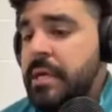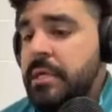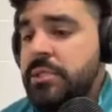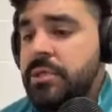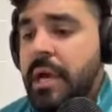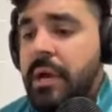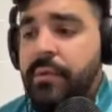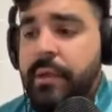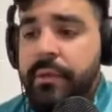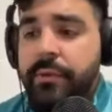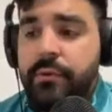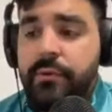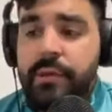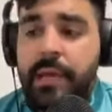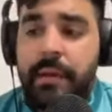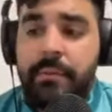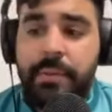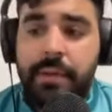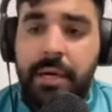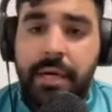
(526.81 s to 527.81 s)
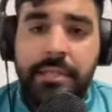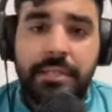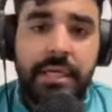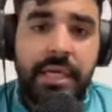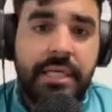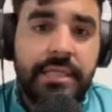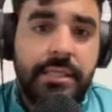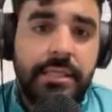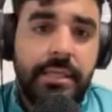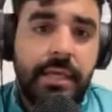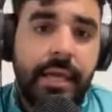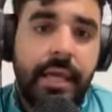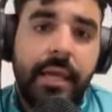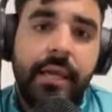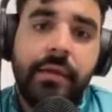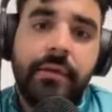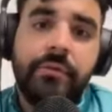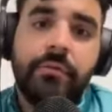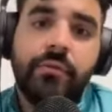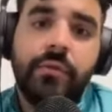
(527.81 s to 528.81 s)
So I went through that process.
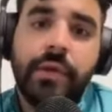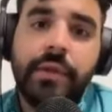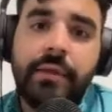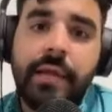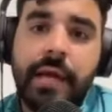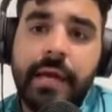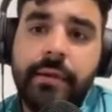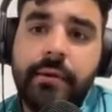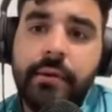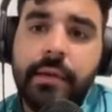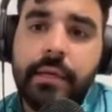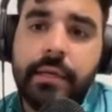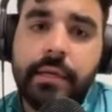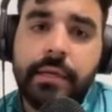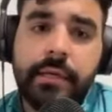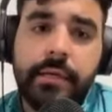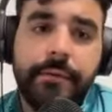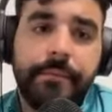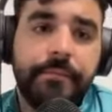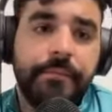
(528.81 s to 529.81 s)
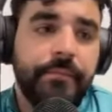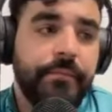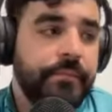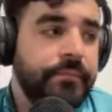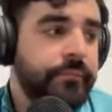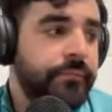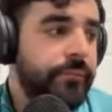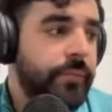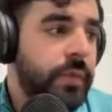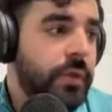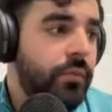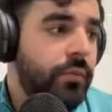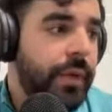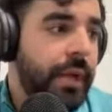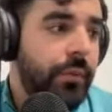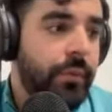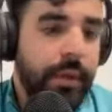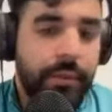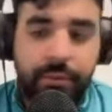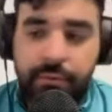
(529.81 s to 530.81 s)
And when
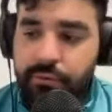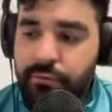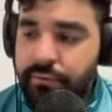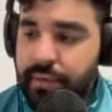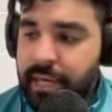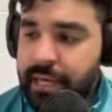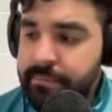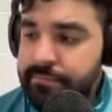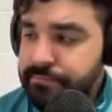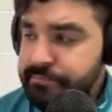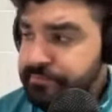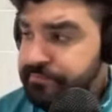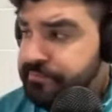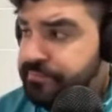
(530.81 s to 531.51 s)
I went through that